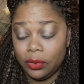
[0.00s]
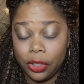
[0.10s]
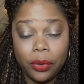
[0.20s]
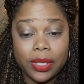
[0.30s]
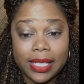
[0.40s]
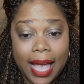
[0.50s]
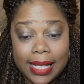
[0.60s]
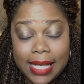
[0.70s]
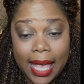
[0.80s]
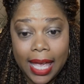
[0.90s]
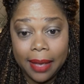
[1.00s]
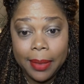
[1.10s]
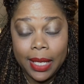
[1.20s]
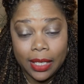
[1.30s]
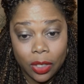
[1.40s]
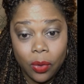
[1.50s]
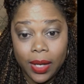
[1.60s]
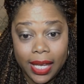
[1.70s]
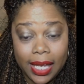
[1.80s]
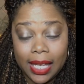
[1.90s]
Jonas got time to go
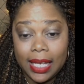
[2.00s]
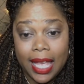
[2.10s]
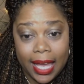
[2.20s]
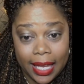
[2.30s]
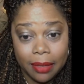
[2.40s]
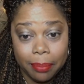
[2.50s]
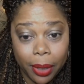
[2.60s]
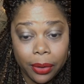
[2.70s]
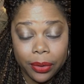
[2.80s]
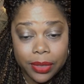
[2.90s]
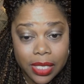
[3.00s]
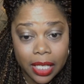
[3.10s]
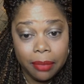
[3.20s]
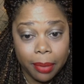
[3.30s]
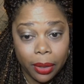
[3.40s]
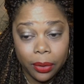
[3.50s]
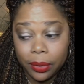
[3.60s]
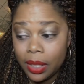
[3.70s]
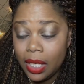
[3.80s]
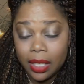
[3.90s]
ahead and burn,
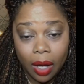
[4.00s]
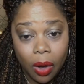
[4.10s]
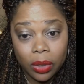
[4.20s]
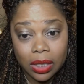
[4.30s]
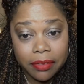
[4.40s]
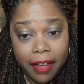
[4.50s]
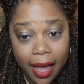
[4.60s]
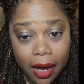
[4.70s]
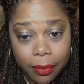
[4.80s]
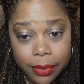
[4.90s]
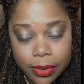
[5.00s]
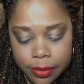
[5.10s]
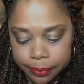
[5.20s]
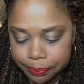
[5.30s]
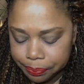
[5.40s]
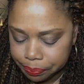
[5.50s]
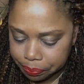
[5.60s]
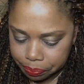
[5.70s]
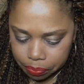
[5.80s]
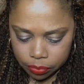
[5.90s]
sunburn all of the virals.
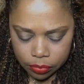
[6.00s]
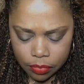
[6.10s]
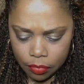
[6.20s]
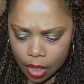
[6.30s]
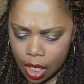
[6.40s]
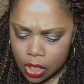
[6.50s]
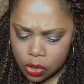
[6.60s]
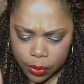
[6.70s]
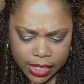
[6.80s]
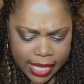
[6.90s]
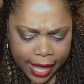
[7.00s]
So he